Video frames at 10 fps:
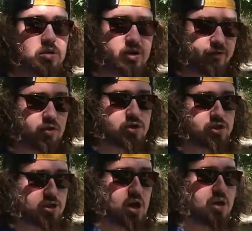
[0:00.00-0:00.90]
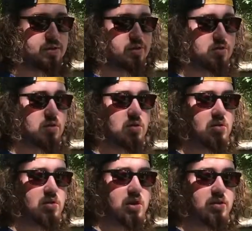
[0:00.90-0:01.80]
different shots
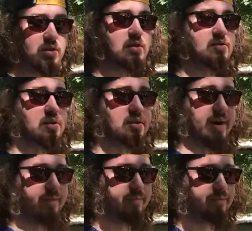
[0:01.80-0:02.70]
and things like that.